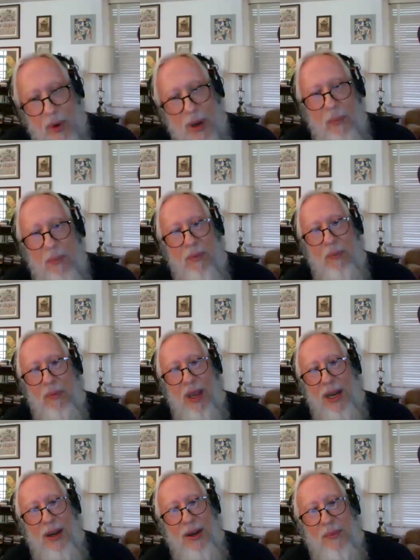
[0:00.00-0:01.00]
Well,
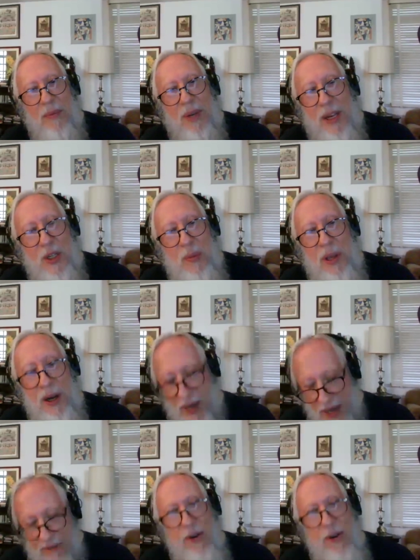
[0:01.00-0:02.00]
uh, it's been a
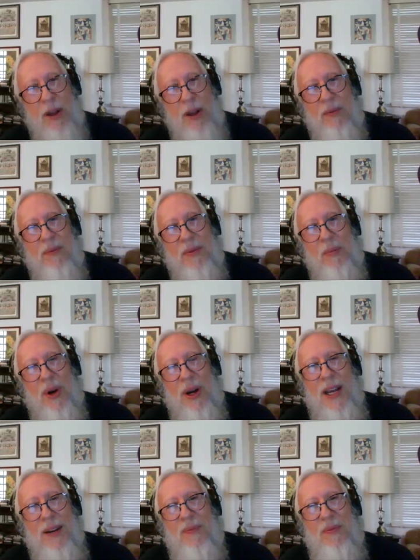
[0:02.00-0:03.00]
lot of fun,
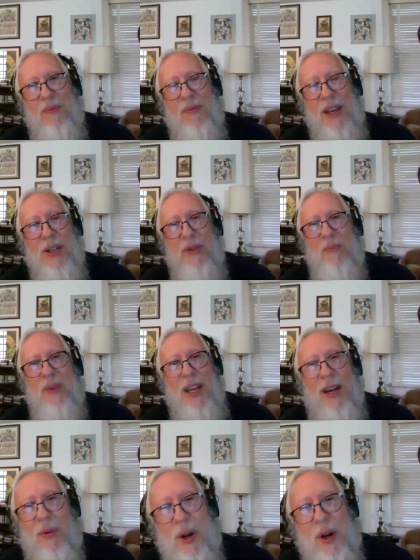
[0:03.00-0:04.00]
Brad. Thanks,
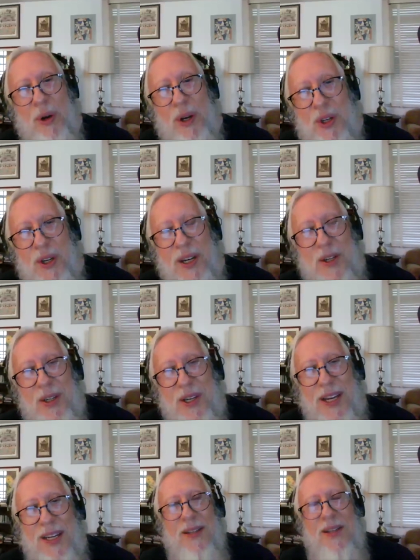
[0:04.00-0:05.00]
man. I really appreciate you
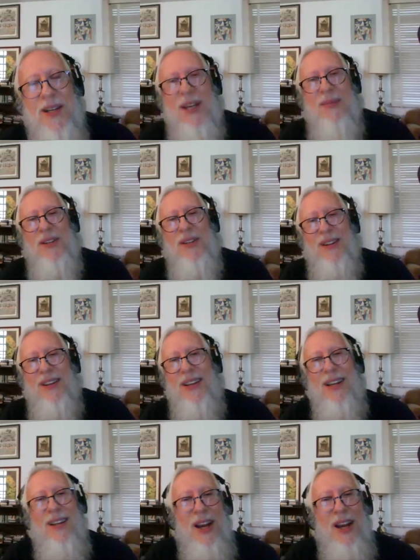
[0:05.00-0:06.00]
taking the time to
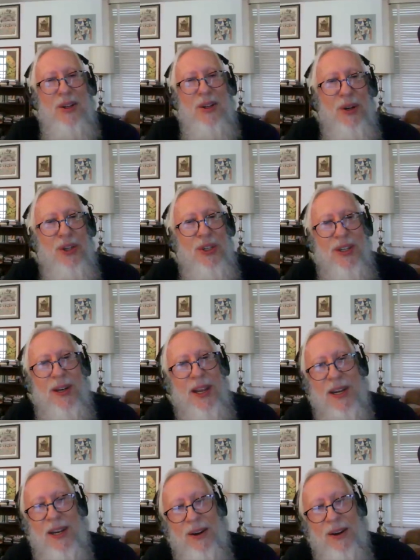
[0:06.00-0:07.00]
talk to us
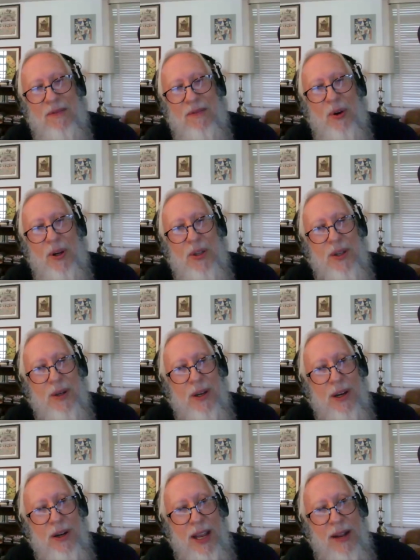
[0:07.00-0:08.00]
today, and look forward to
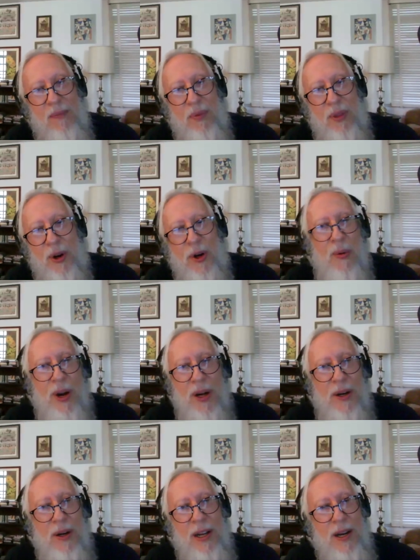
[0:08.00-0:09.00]
hearing that third
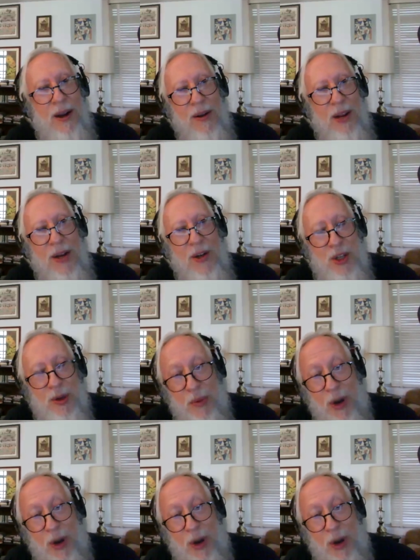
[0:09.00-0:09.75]
record and and some